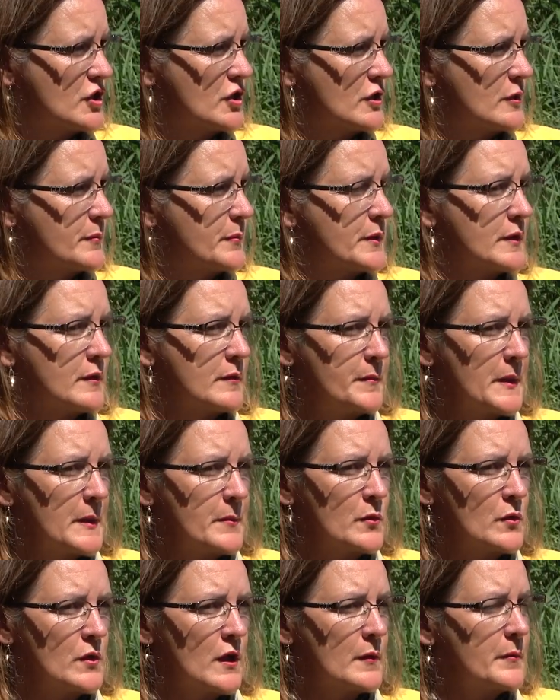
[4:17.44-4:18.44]
good. But
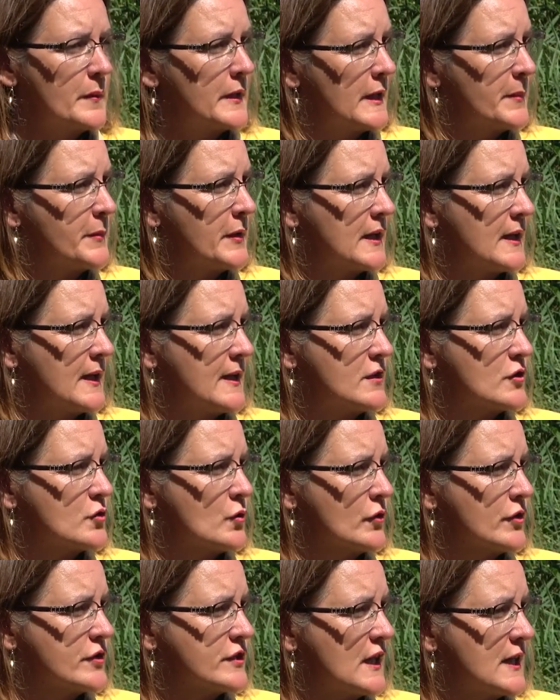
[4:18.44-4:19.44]
people are manipulated
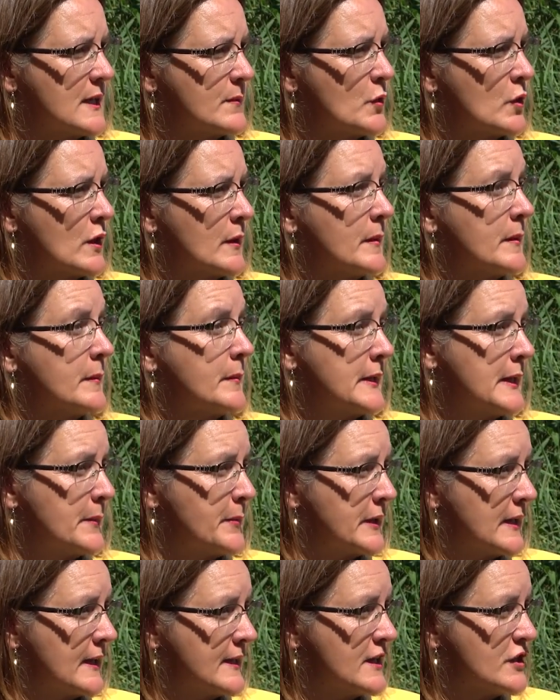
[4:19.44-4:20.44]
all the time, or
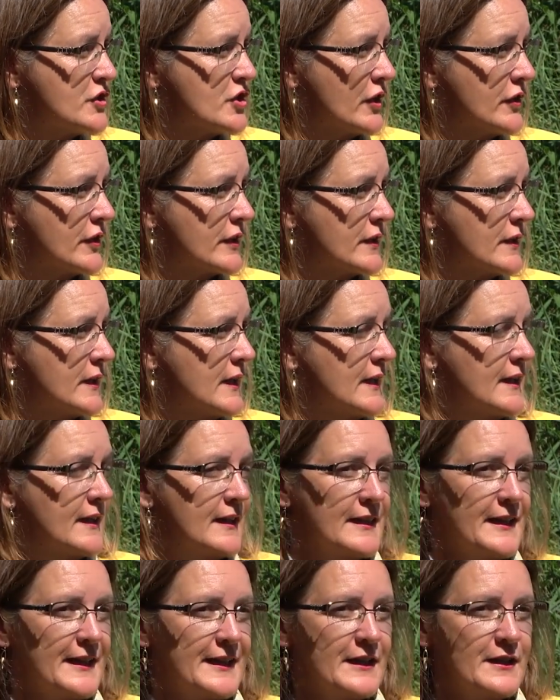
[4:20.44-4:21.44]
manipulate each other.
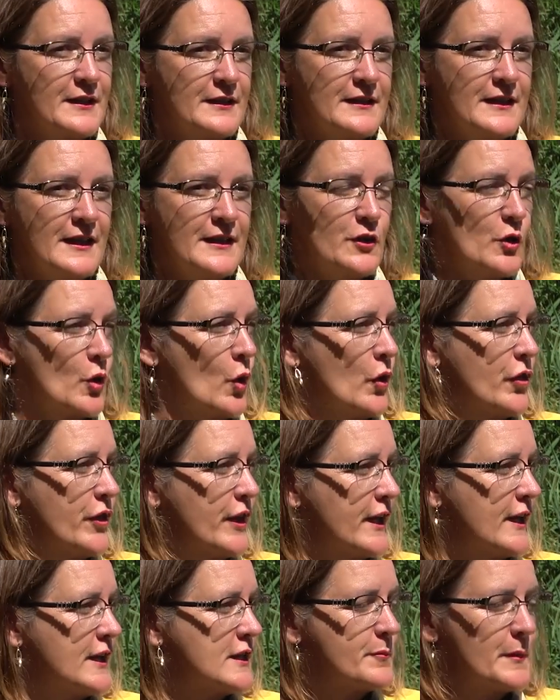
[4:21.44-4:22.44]
Like in the old
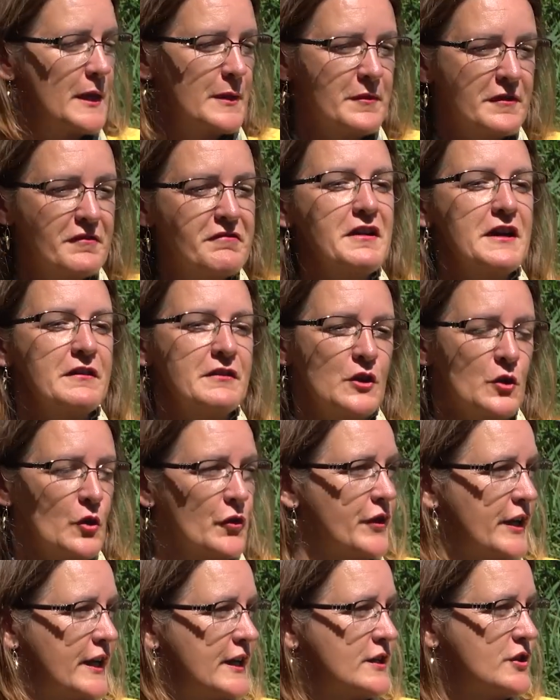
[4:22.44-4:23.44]
days, maybe very
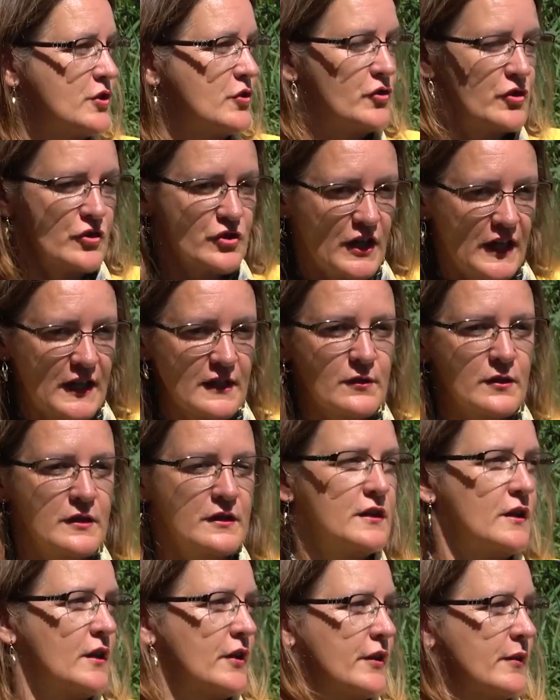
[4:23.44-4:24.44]
old days, you just hit
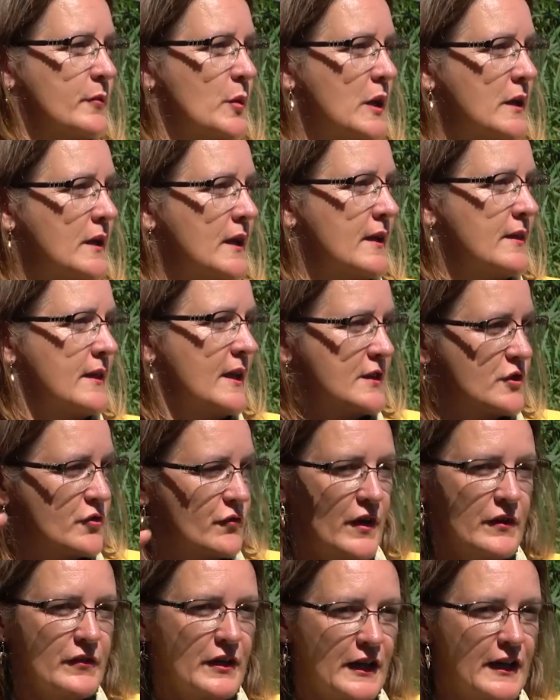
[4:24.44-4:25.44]
the other one and that's
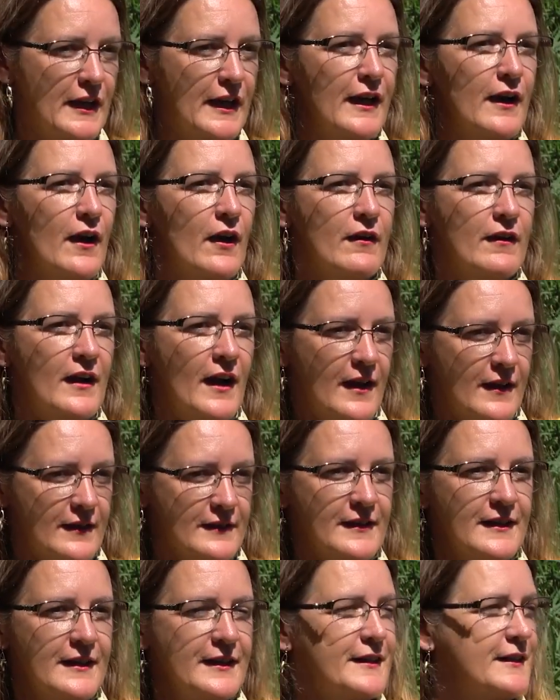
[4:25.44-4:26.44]
very clear,
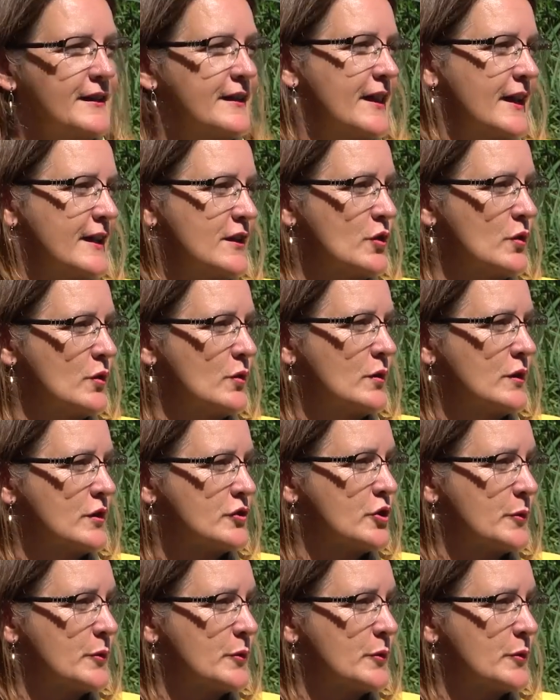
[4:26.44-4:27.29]
and then you